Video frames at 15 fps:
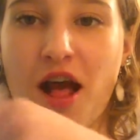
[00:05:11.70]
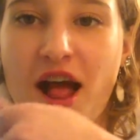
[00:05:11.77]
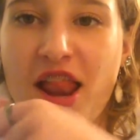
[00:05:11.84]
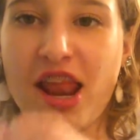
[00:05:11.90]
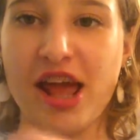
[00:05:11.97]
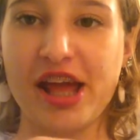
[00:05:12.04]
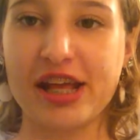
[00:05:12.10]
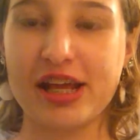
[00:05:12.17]

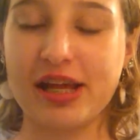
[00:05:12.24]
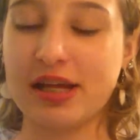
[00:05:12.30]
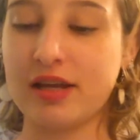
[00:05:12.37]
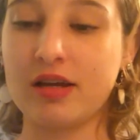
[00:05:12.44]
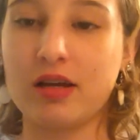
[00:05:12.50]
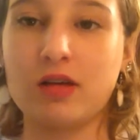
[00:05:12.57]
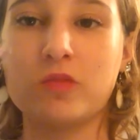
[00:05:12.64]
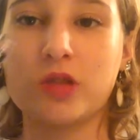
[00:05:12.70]
I like
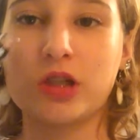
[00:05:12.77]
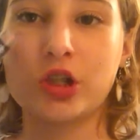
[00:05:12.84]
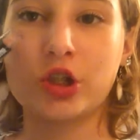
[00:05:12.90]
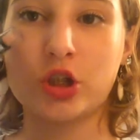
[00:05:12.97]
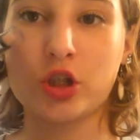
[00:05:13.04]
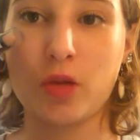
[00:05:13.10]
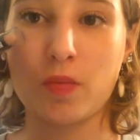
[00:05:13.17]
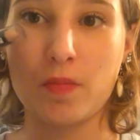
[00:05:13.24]
it. Um, let's
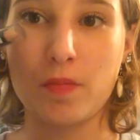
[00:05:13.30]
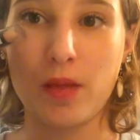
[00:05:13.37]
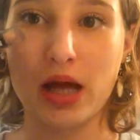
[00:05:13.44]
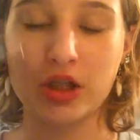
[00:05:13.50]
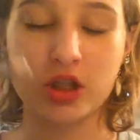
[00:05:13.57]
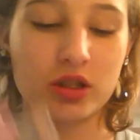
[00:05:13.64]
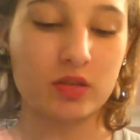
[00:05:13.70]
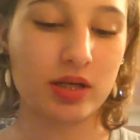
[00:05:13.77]
just hope it
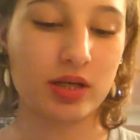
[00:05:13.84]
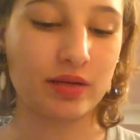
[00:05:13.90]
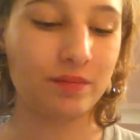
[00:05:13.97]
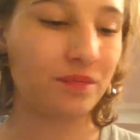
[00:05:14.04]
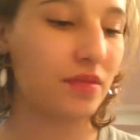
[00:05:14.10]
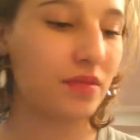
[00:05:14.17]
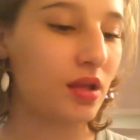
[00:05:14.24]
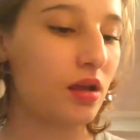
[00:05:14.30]
matches me.
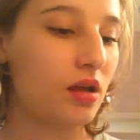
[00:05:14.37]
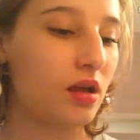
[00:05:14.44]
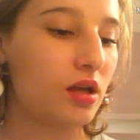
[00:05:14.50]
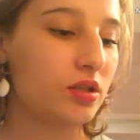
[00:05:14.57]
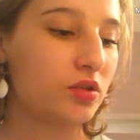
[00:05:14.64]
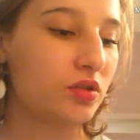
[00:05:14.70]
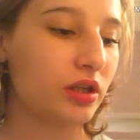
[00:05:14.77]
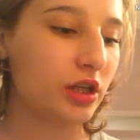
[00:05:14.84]

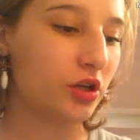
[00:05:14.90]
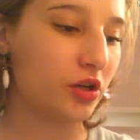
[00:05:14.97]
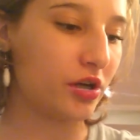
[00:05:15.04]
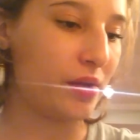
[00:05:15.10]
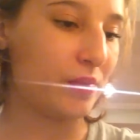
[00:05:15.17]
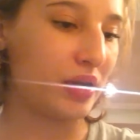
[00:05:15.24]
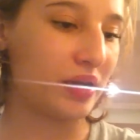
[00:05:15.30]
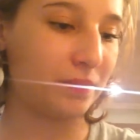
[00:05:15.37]
It's really
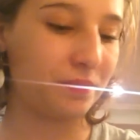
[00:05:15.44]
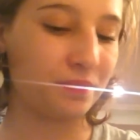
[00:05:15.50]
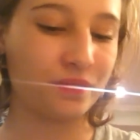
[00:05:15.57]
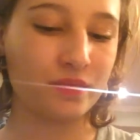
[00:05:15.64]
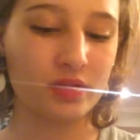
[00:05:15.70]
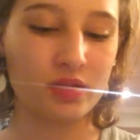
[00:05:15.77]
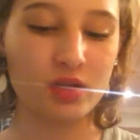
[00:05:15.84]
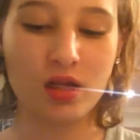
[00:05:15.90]
creamy.
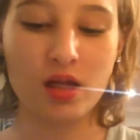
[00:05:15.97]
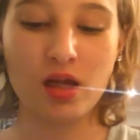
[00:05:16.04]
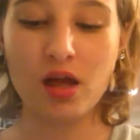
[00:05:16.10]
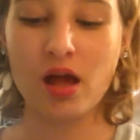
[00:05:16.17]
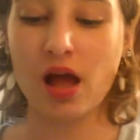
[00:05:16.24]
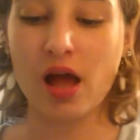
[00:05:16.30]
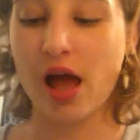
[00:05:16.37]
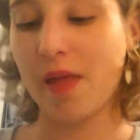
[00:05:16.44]

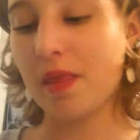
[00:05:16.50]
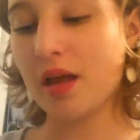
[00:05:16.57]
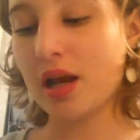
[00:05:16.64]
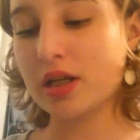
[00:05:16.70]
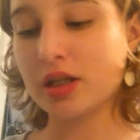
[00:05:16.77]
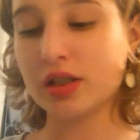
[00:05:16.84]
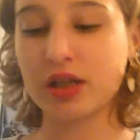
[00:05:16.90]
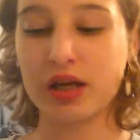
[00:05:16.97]
And then
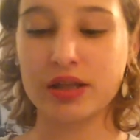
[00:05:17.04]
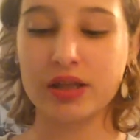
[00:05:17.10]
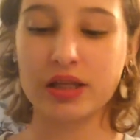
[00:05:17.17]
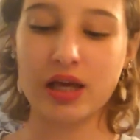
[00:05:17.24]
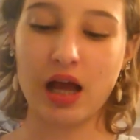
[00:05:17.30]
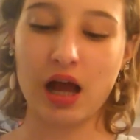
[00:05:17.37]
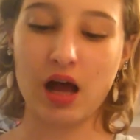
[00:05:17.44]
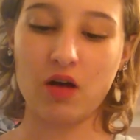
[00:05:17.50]
I just got
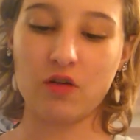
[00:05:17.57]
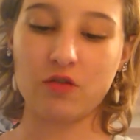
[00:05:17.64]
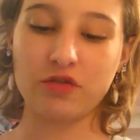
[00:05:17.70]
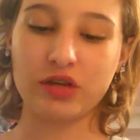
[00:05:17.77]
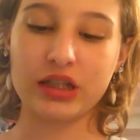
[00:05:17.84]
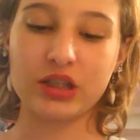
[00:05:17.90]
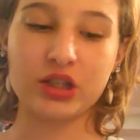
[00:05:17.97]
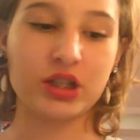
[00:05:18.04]
the e.l.f.
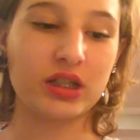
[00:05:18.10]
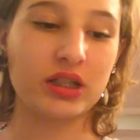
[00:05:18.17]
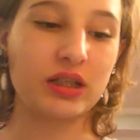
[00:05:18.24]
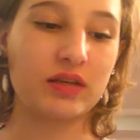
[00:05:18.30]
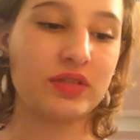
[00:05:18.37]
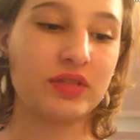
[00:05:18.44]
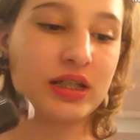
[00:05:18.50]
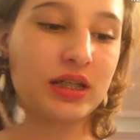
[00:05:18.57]
HD
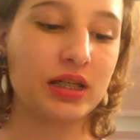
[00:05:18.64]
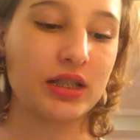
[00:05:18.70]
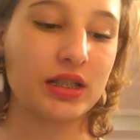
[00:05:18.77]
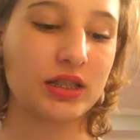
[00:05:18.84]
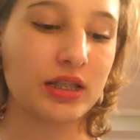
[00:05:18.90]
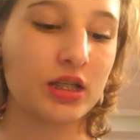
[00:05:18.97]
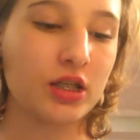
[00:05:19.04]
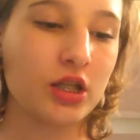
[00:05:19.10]
Lifting
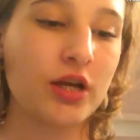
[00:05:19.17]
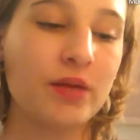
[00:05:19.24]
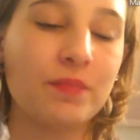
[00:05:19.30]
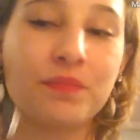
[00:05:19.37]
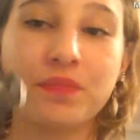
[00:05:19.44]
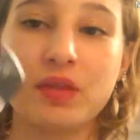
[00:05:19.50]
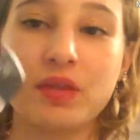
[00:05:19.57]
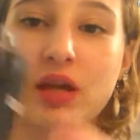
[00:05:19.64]
Concealer.
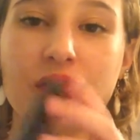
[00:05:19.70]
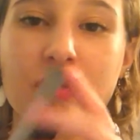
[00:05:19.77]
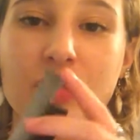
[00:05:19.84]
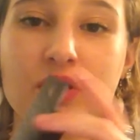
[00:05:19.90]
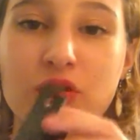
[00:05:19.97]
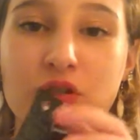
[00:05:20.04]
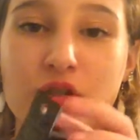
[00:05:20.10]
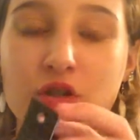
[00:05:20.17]
And
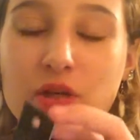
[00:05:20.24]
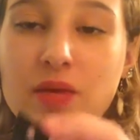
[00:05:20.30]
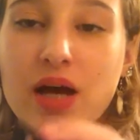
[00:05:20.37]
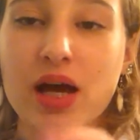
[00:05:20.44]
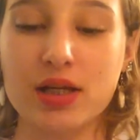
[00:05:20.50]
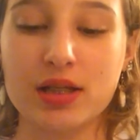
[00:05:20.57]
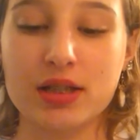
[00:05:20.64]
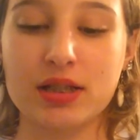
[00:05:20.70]
this was three
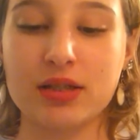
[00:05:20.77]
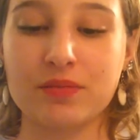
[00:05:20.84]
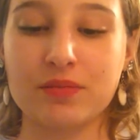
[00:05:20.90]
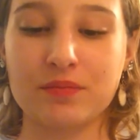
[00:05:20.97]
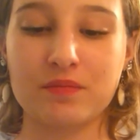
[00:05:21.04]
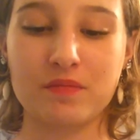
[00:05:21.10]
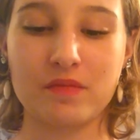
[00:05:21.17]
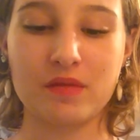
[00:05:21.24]
bucks.
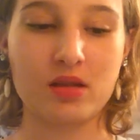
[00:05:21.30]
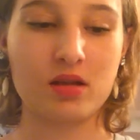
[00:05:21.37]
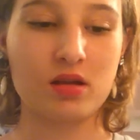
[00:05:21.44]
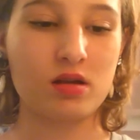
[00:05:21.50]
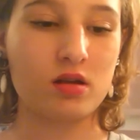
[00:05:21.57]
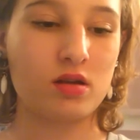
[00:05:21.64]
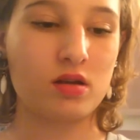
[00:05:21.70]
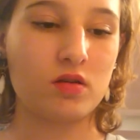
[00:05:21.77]

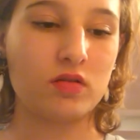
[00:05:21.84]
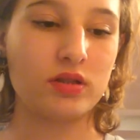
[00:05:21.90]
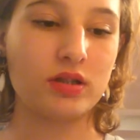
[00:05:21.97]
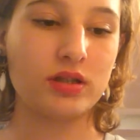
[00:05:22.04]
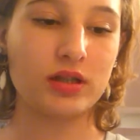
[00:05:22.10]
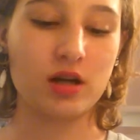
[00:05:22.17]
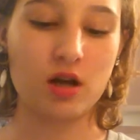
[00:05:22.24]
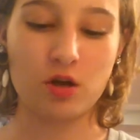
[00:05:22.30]
I'm
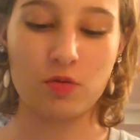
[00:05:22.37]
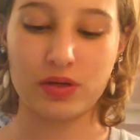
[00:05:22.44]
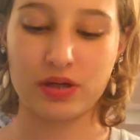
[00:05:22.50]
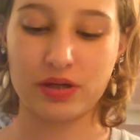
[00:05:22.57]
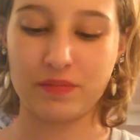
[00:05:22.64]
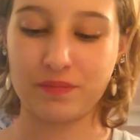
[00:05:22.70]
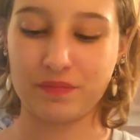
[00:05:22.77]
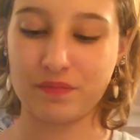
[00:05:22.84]
just going to open
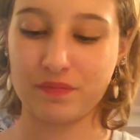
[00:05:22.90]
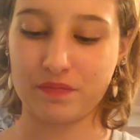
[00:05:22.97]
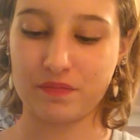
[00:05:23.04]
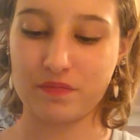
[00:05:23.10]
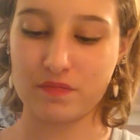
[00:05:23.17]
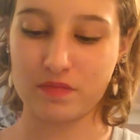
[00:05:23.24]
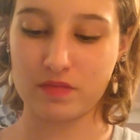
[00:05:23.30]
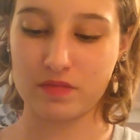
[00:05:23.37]
it.
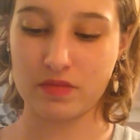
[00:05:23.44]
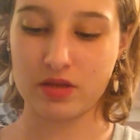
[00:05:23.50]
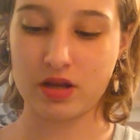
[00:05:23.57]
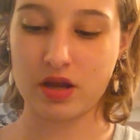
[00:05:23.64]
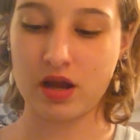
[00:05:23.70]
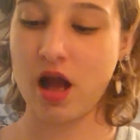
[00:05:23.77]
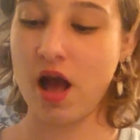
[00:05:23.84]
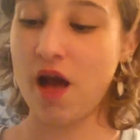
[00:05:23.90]

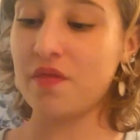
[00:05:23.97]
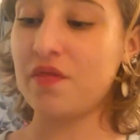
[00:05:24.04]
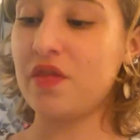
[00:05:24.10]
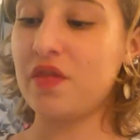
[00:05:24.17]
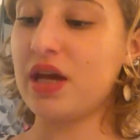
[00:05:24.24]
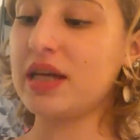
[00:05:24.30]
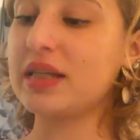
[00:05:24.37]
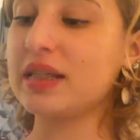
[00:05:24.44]

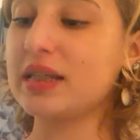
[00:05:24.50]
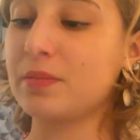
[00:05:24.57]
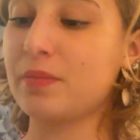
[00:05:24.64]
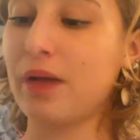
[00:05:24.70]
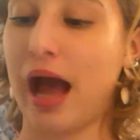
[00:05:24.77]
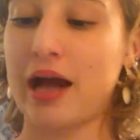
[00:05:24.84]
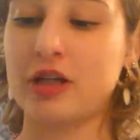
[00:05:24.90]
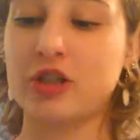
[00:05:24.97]
This
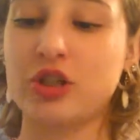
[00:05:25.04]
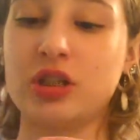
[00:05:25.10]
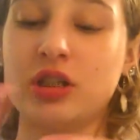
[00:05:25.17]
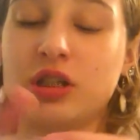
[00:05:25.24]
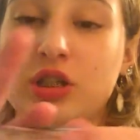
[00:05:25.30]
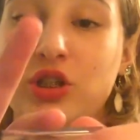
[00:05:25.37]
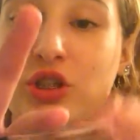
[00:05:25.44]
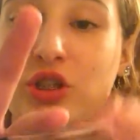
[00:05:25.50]

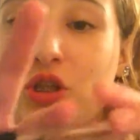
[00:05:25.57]
packaging is